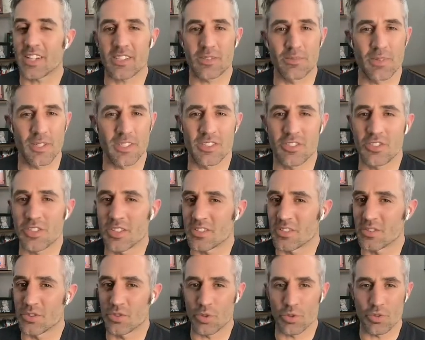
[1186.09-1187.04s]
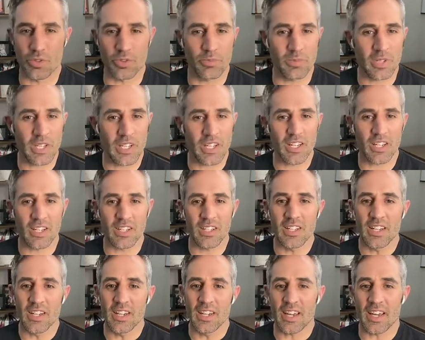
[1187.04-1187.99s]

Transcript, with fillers: text messages and social media